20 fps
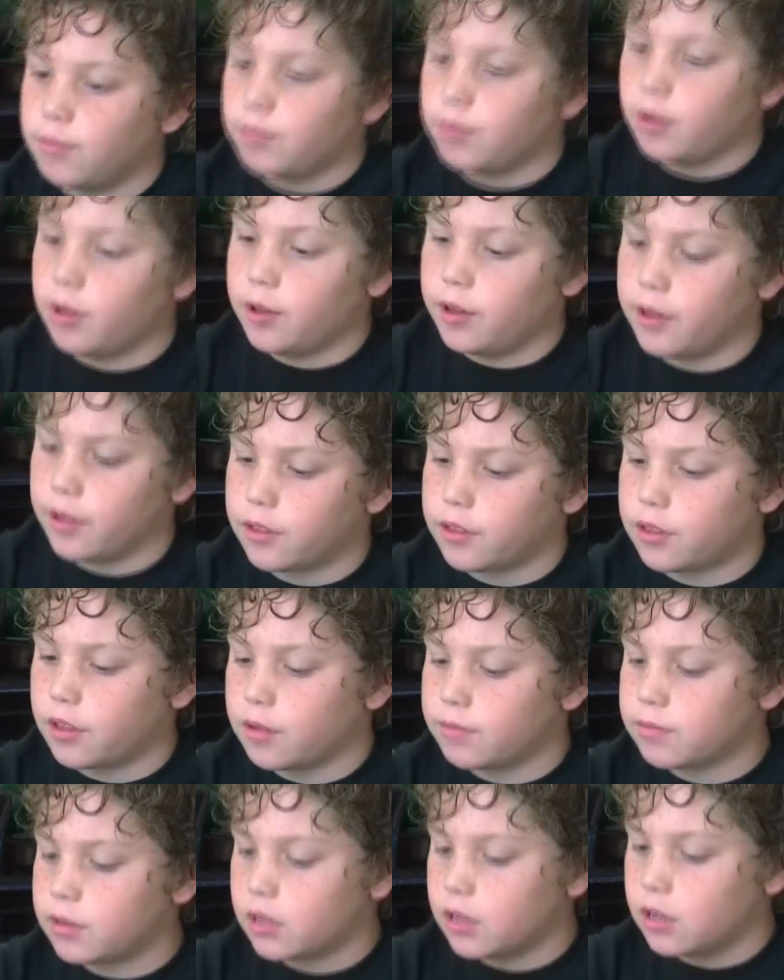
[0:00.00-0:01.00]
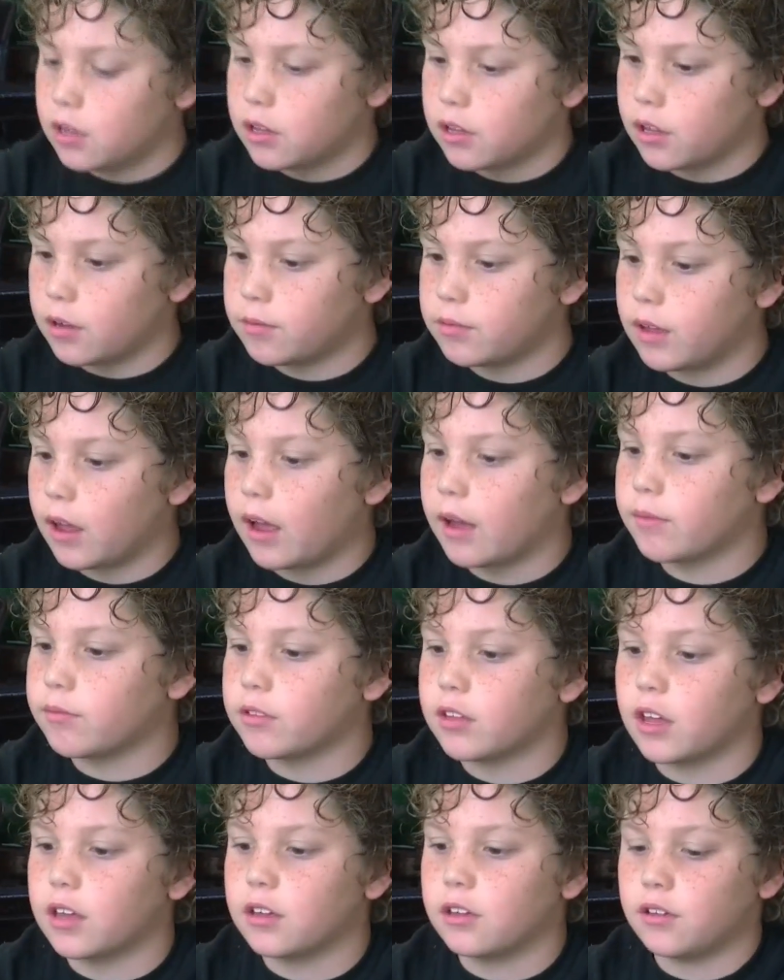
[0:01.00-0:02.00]
but
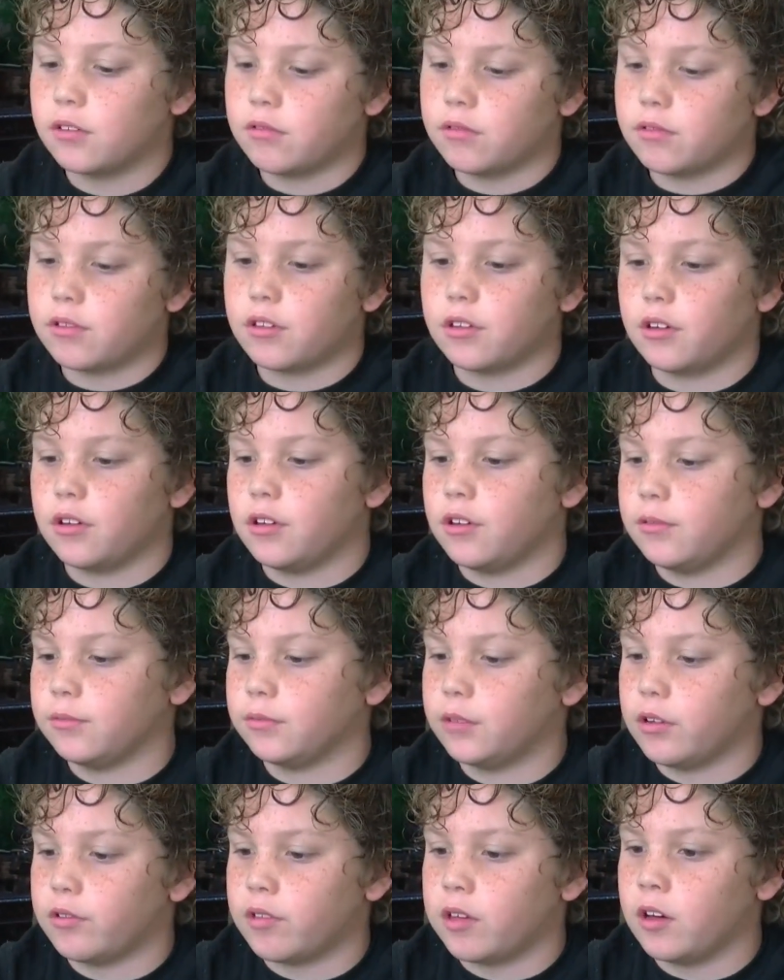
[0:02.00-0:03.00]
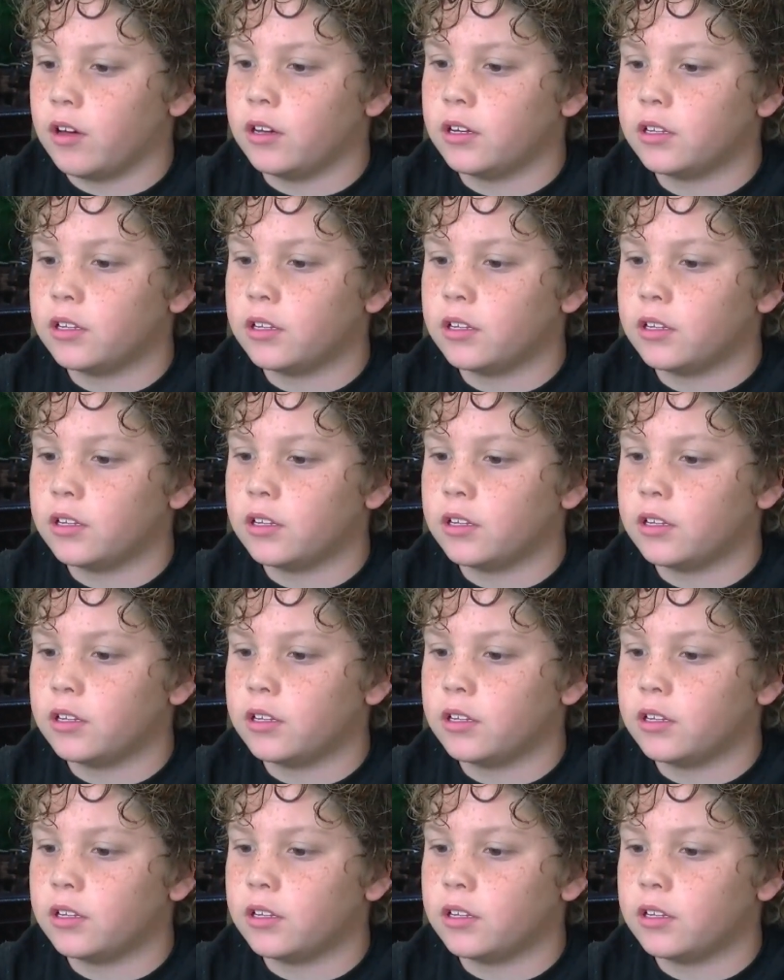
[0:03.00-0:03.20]
sometimes they use those